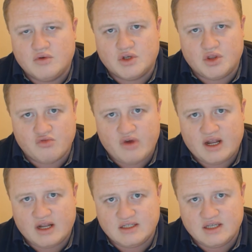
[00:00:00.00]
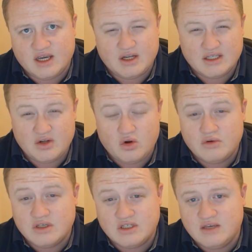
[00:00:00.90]
was on the right hand side, as it
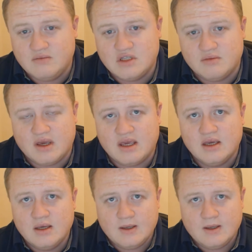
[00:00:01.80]
always seems to be.